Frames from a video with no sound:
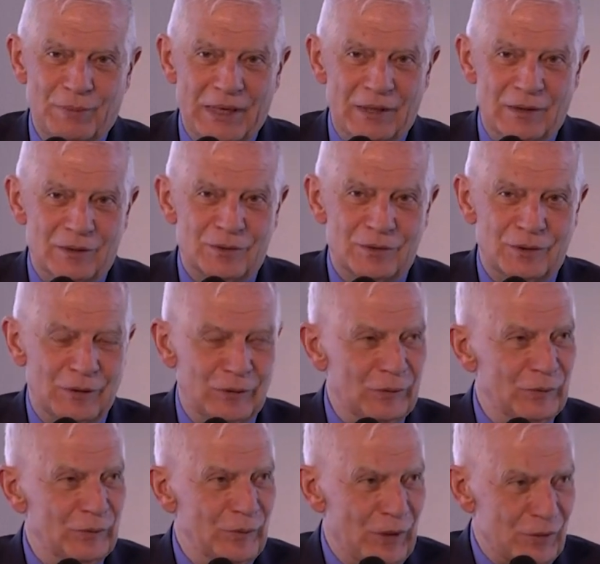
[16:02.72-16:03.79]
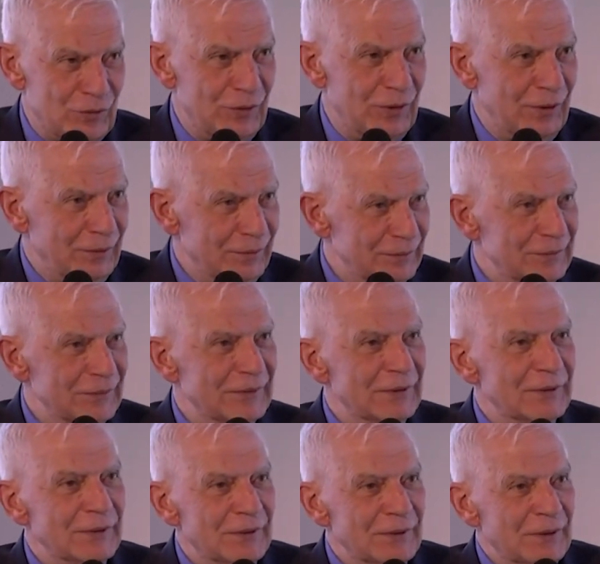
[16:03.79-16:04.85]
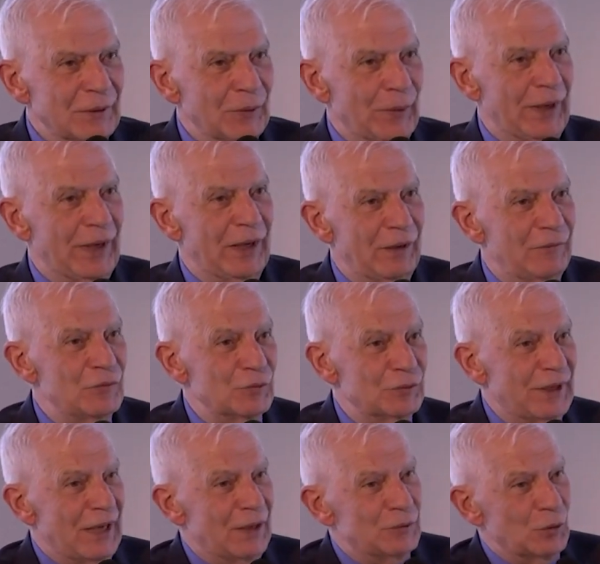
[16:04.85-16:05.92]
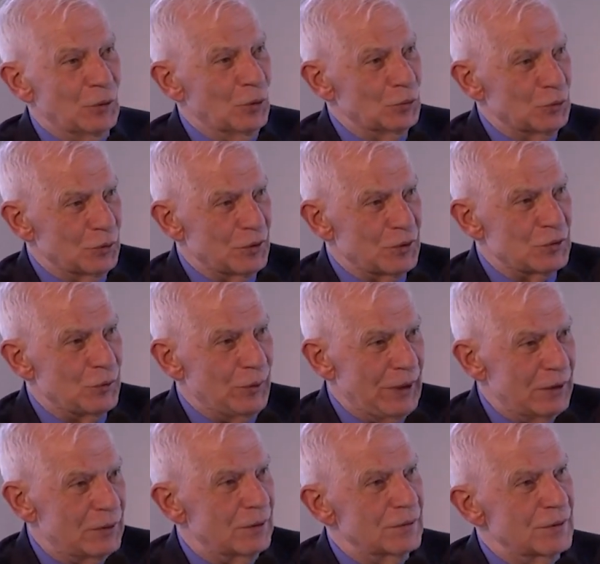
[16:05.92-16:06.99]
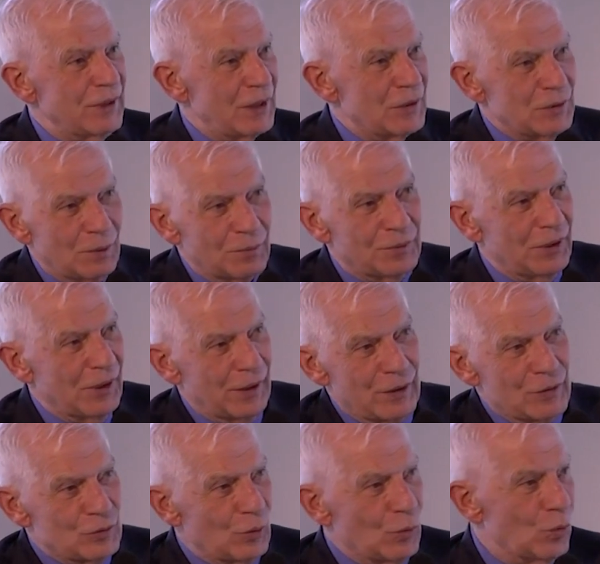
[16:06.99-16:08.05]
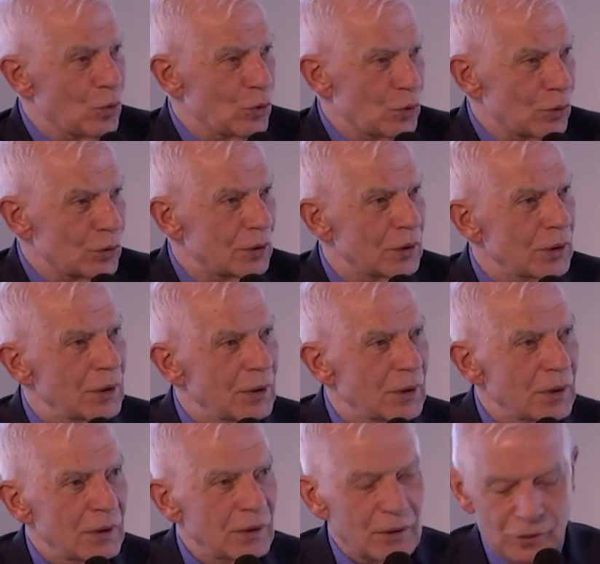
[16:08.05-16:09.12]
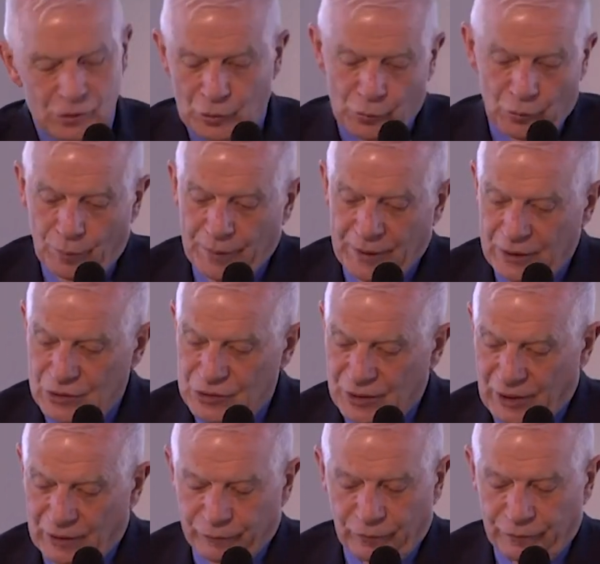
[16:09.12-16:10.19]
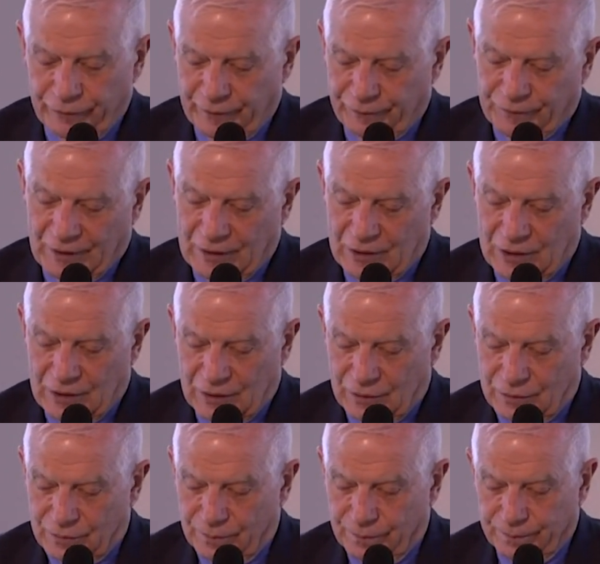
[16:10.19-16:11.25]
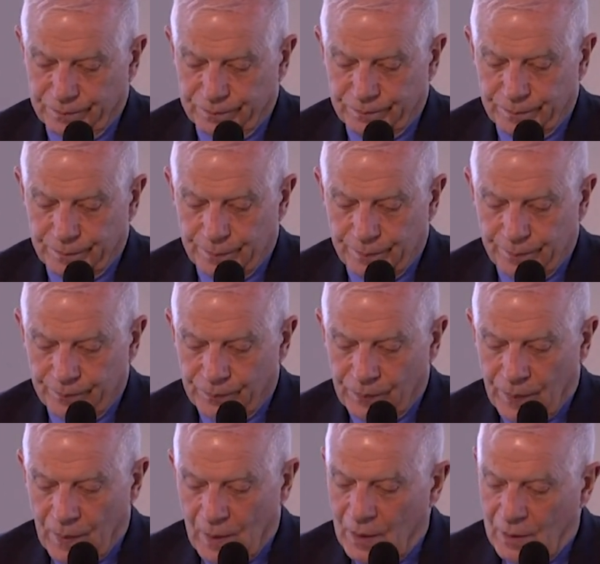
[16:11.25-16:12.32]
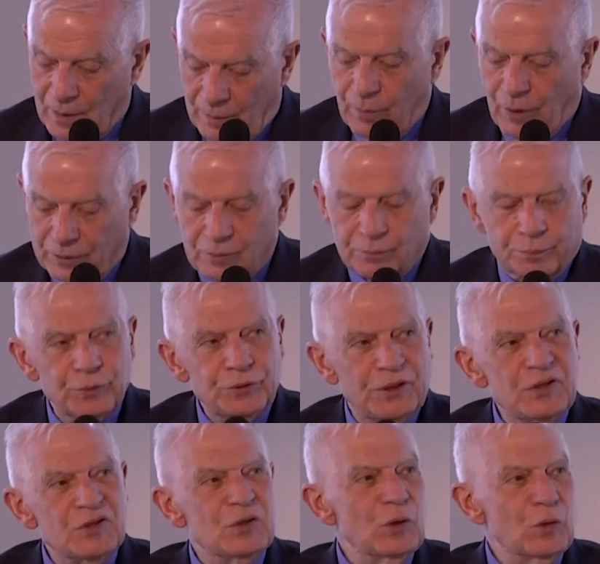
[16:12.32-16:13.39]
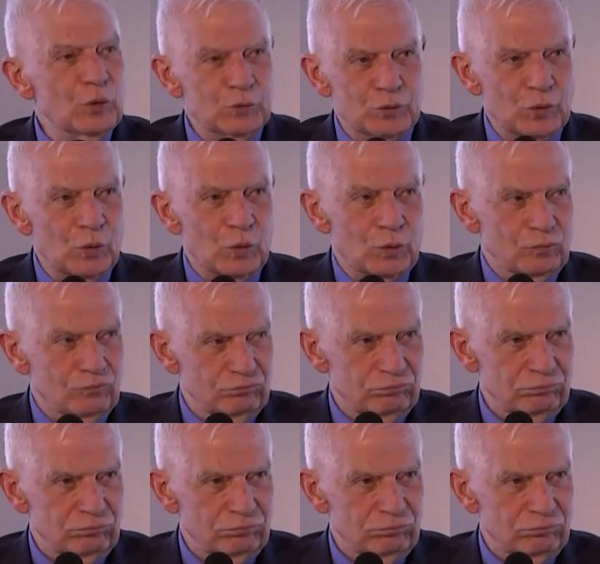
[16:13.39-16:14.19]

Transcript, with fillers: means in Russia, where if you dare to go to the street and say something against the war, you will be in jail for fifteen years. But Putin is in control.